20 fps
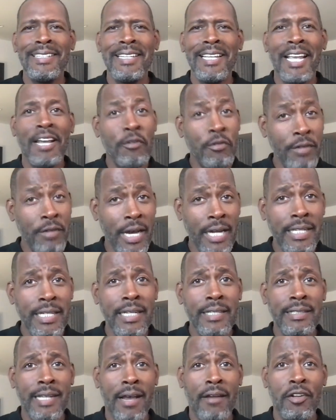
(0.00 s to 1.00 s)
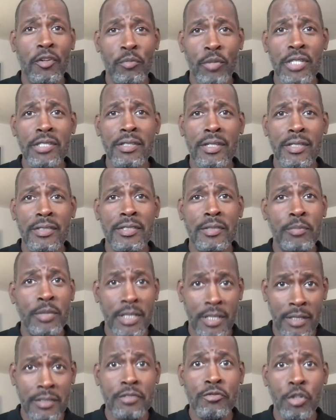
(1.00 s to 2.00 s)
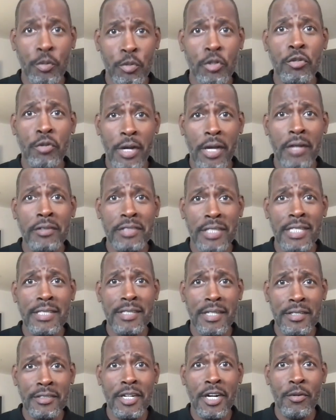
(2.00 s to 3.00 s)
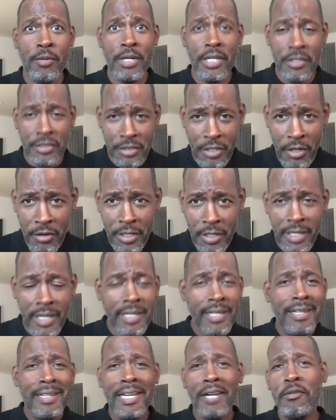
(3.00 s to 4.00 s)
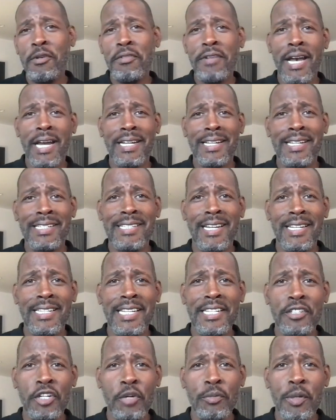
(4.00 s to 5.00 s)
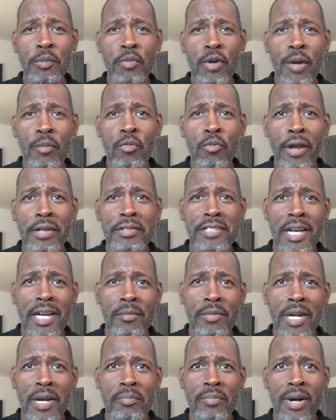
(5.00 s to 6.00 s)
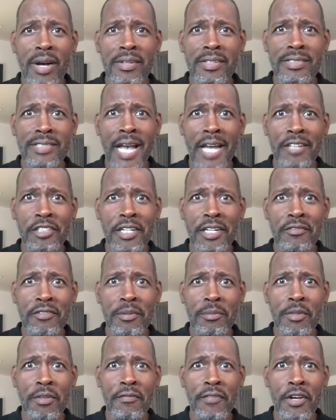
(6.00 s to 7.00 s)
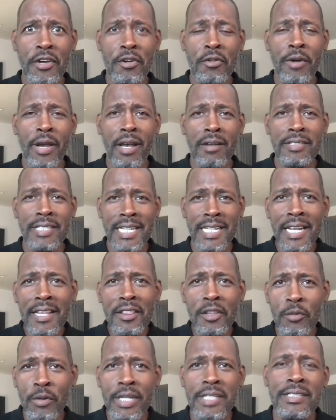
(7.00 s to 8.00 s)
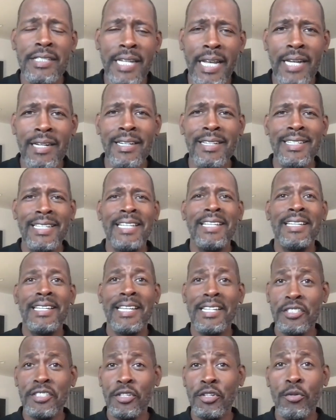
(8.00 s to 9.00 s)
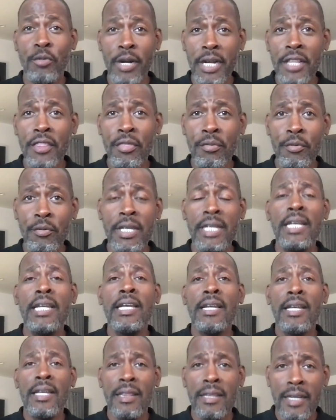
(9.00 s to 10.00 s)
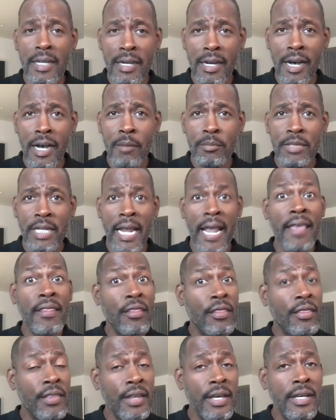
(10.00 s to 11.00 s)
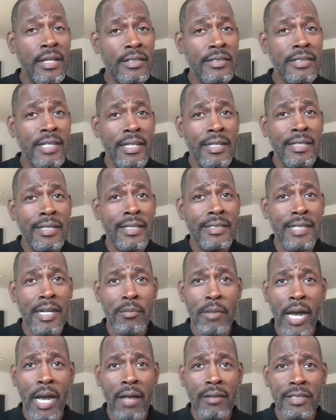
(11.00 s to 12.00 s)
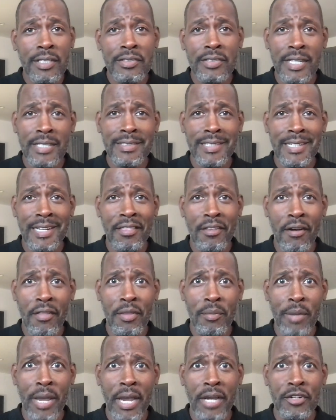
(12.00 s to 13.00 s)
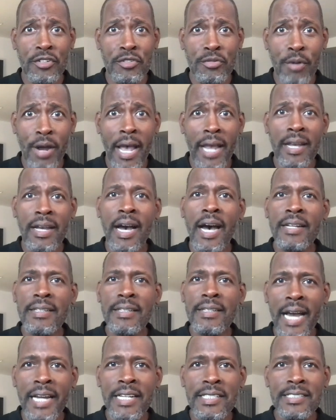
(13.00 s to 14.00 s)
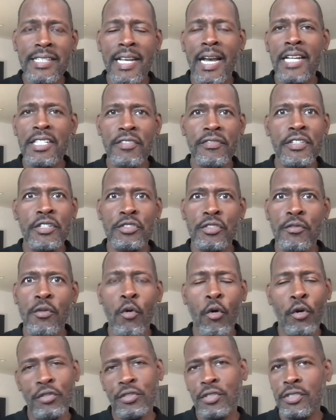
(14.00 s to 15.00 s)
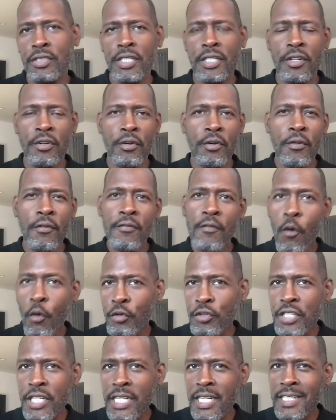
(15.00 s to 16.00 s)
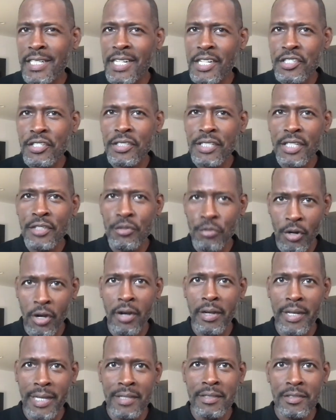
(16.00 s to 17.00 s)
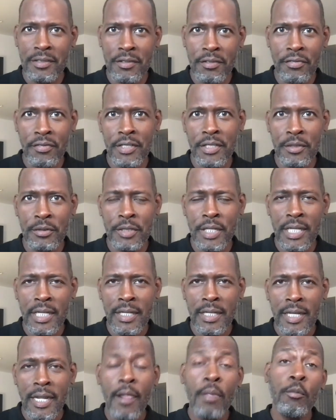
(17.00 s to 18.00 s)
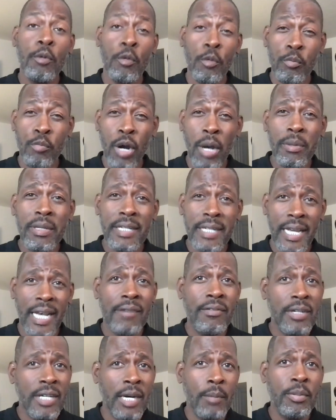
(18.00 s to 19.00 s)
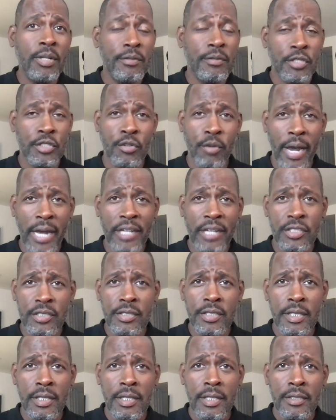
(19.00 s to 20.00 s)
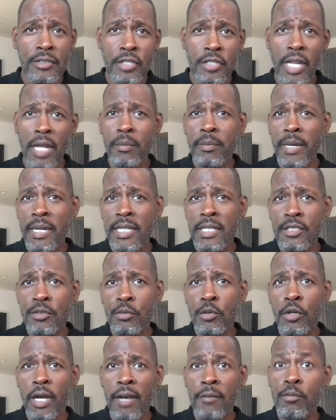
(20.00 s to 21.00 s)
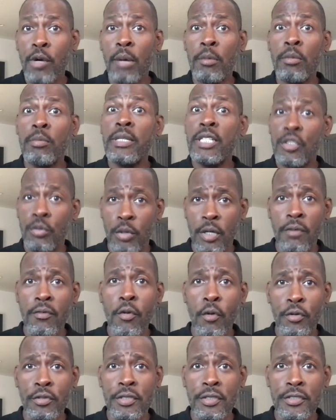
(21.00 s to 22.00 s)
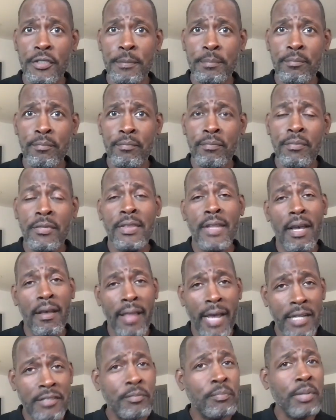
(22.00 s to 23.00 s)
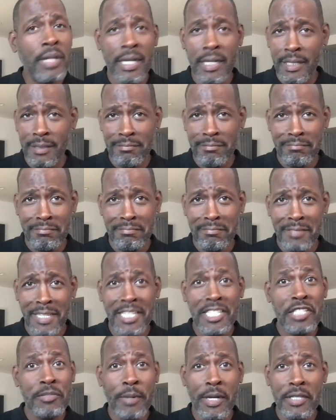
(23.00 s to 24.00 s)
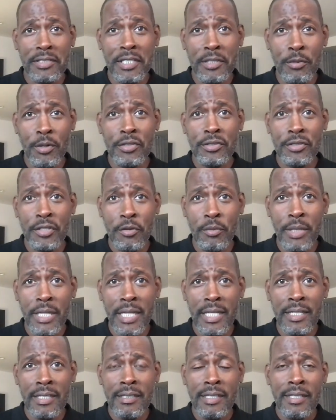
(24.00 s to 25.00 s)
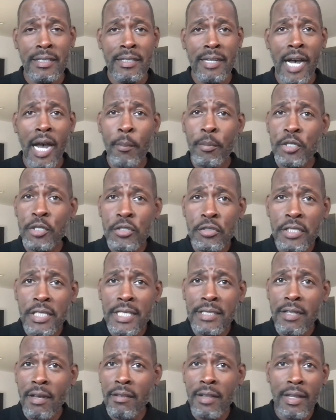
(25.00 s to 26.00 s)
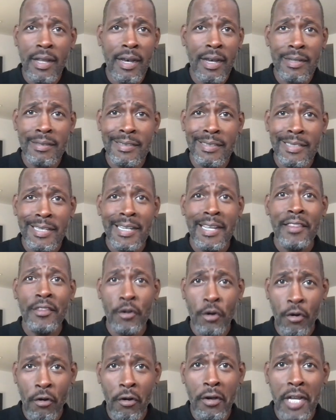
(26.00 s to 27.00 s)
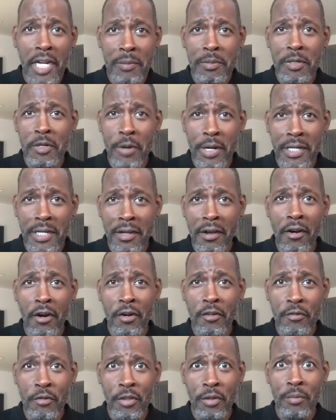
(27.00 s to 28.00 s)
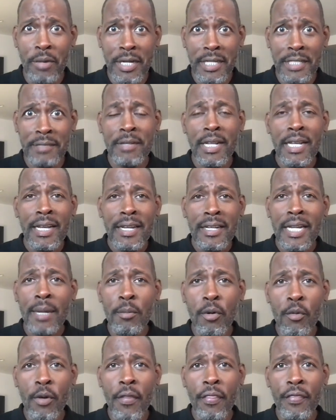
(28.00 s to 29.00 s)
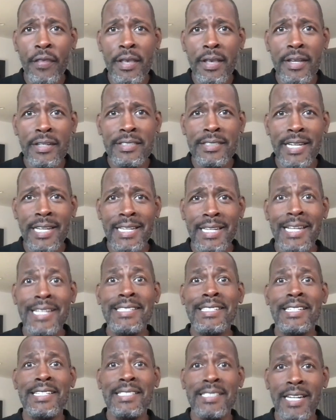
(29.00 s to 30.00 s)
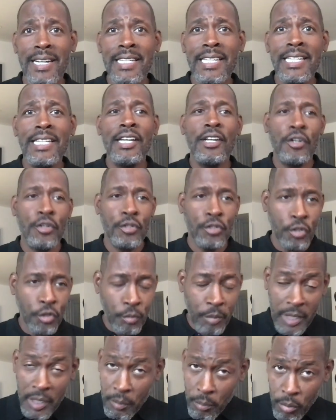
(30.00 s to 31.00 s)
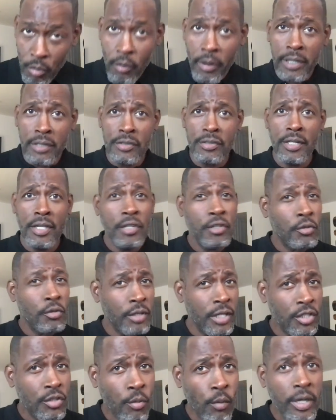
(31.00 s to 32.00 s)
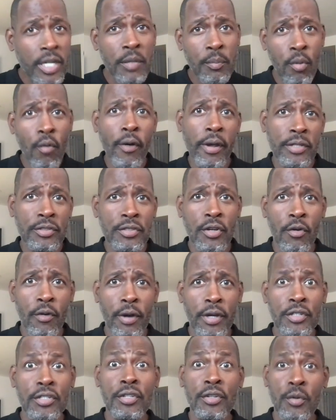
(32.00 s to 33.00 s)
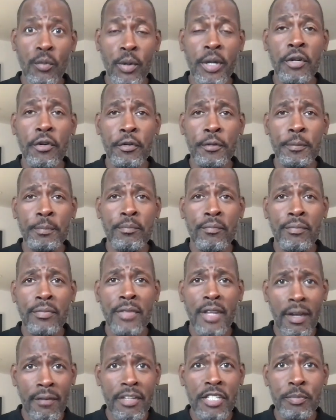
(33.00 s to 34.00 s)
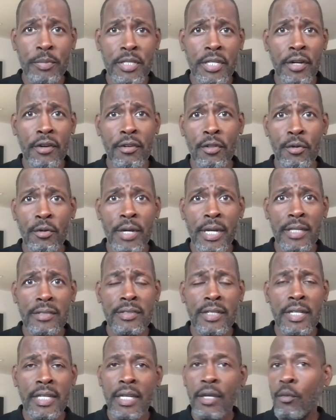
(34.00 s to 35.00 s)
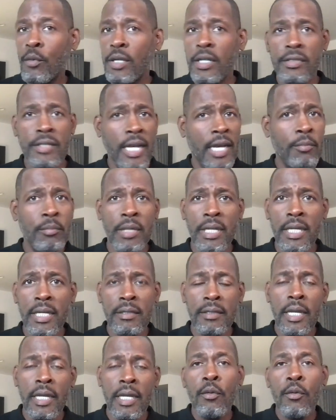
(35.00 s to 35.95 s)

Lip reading: And we've got to get down to business because Triple Crown season has already started, and we've got a Kentucky Derby prep race coming up on Saturday from the fairgrounds in Louisiana. It's the Grade 3 LeCompte, and this is at a mile and a 16th on the main track. A nice sized field of horses here. 14 initially draw into the field, but we're probably going to have a couple of scratches, so that means we'll have probably 12 horses. Now that's plenty, and especially with so many opportunities on the line. They're all going to be running hard for the money. Number one thing at stake is Kentucky Derby points. You'll get 20 points going to the winner of this particular race. What does that mean?